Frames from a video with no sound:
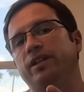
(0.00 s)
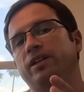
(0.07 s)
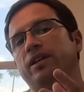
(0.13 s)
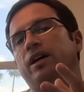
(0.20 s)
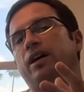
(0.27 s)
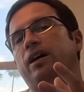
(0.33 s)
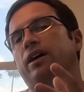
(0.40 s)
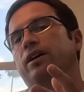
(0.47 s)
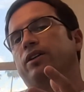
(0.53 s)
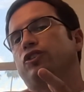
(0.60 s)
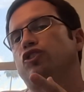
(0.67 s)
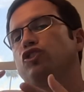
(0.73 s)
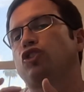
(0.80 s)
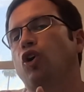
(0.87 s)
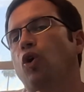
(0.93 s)
The
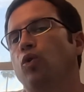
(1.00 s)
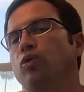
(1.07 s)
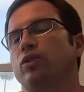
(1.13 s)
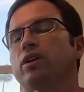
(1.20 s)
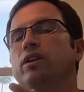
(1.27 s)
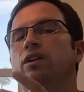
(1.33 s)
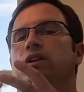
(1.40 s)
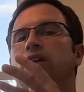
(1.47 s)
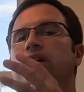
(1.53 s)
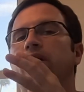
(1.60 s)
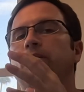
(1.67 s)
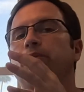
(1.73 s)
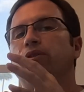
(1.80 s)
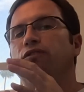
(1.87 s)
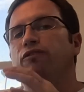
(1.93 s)

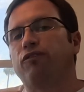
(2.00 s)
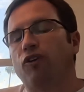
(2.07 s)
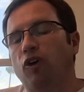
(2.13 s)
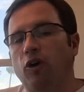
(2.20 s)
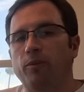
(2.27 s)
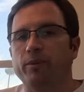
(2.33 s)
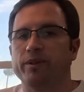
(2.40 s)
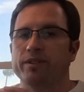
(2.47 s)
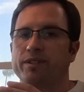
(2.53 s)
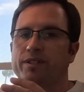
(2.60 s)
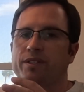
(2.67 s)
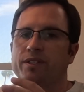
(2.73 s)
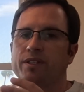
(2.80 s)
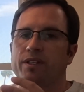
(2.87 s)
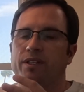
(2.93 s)
total
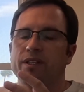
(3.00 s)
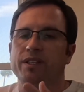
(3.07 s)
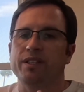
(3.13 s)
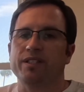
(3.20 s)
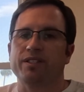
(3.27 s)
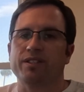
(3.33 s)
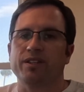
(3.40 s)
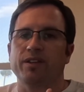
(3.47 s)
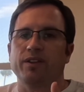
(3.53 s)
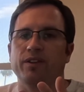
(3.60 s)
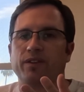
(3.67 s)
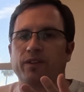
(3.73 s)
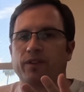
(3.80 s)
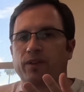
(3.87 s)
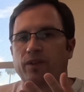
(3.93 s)
performance
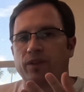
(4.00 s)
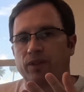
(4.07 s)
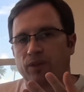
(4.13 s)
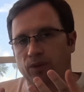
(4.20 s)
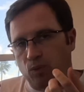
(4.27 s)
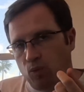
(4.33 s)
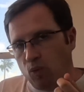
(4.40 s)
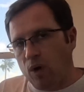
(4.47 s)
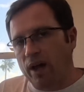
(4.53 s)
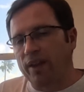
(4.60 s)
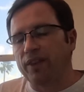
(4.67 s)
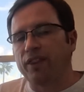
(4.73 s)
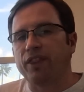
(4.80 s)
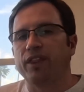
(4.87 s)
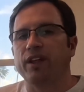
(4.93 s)
is the
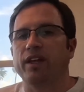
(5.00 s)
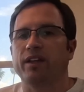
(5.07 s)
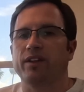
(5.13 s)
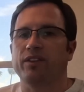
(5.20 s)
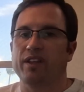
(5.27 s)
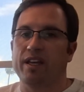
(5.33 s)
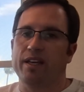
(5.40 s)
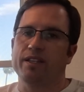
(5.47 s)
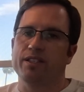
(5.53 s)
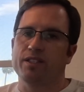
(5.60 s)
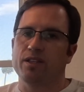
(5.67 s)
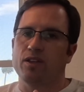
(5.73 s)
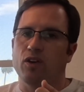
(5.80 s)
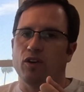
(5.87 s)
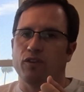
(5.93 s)
one thing
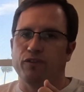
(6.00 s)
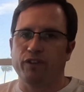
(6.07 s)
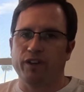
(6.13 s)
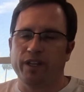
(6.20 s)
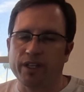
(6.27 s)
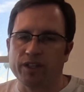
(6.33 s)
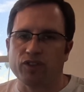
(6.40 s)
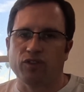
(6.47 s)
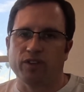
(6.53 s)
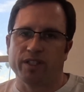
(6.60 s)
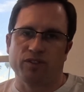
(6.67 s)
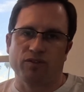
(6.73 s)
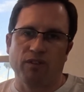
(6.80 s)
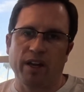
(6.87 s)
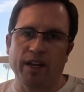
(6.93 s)
that is of
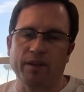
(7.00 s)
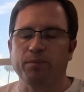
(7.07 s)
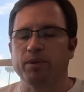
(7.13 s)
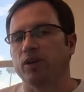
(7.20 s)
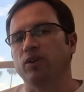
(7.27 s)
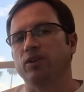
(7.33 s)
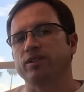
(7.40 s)
interest, right?